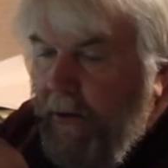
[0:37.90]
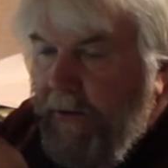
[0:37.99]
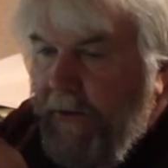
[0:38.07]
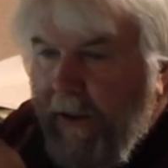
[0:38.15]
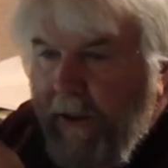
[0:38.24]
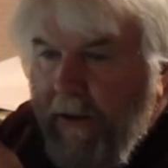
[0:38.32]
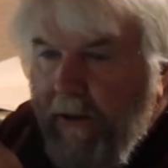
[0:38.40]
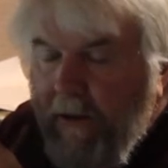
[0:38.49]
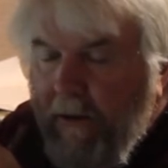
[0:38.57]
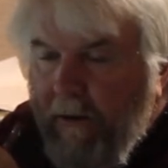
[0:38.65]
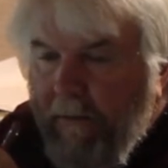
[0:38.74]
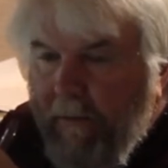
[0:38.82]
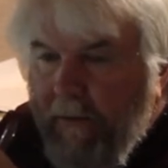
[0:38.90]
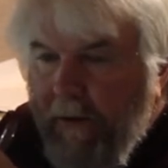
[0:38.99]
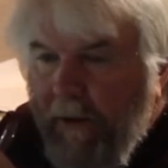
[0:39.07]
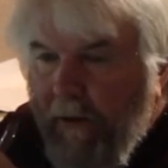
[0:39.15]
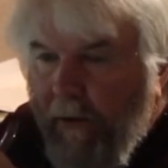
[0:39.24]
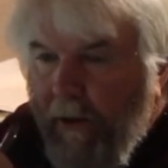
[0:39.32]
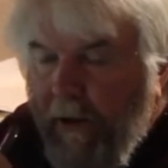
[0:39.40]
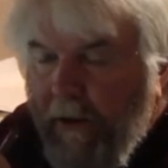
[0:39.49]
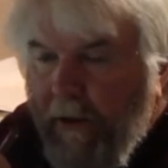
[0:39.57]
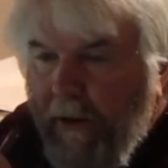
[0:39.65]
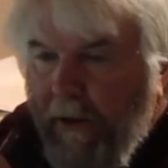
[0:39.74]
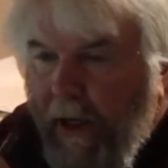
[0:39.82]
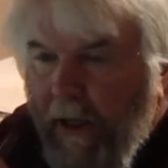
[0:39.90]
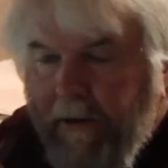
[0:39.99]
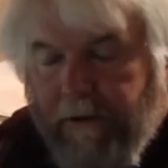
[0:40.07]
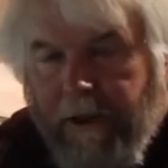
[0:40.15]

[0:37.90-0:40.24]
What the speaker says: Zinc, according to the Dr.